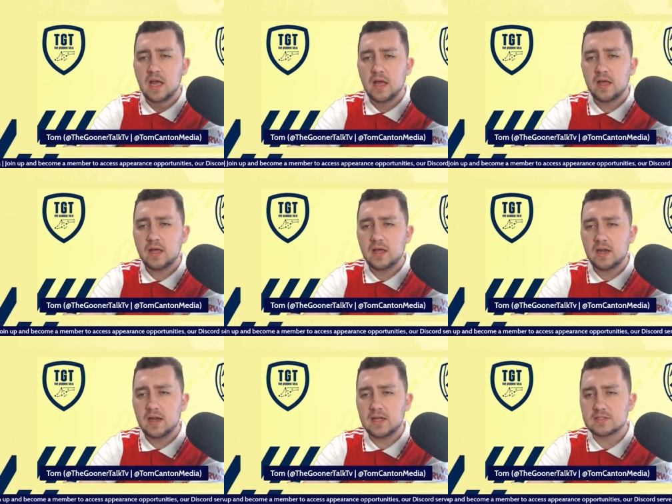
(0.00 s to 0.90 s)
Uh,
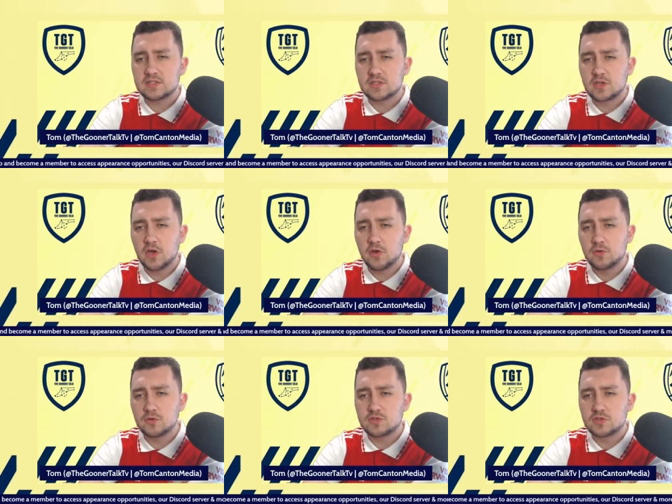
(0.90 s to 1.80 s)
let's
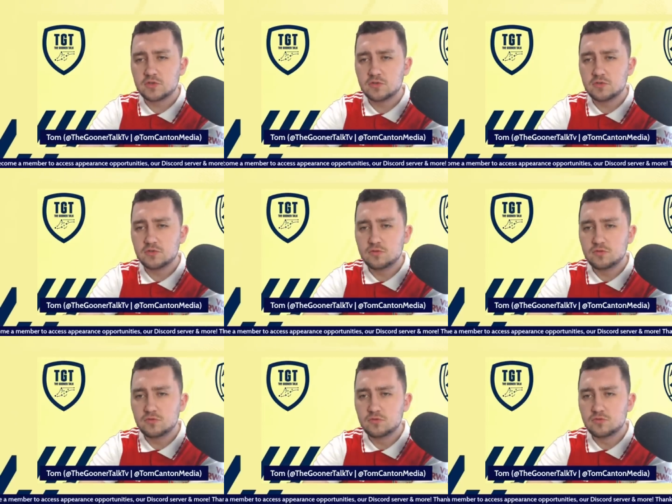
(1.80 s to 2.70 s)
go
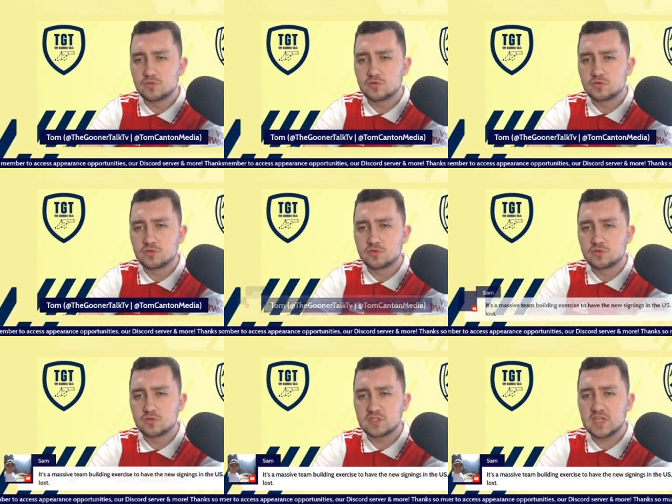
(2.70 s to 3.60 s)
to
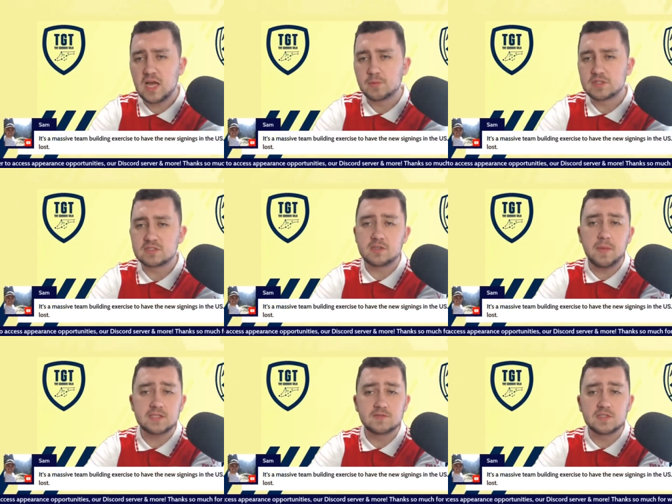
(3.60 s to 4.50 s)
Sam, who says it's a
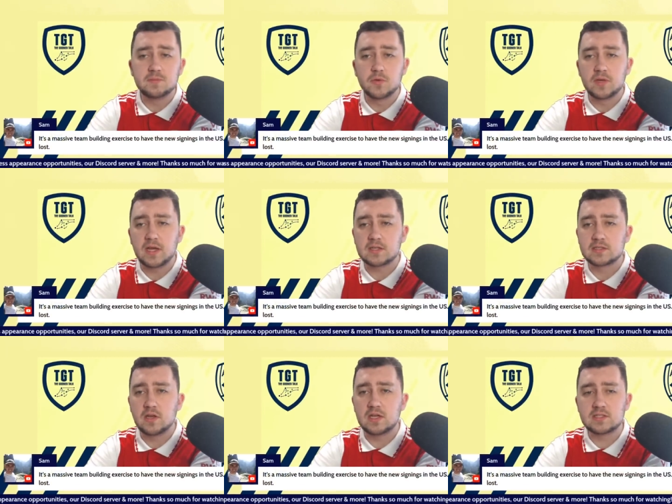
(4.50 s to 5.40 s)
massive team building
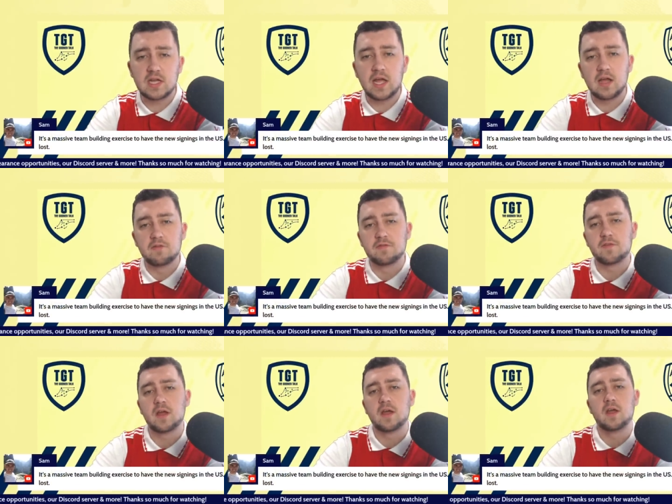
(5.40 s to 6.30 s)
exercise to have
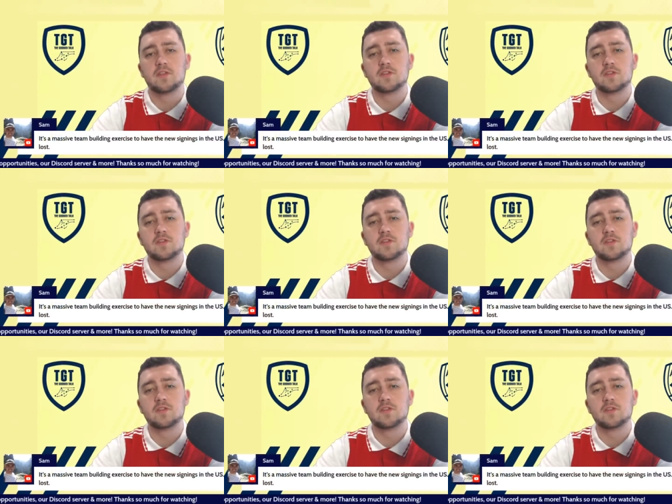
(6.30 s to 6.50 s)
uh,